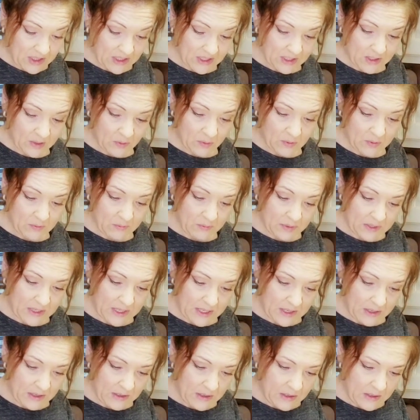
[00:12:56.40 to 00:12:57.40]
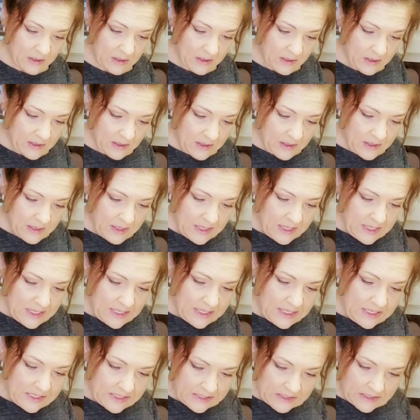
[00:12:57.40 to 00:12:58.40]
this one, but
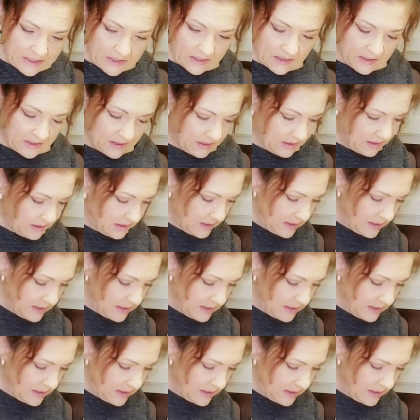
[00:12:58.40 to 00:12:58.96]
it's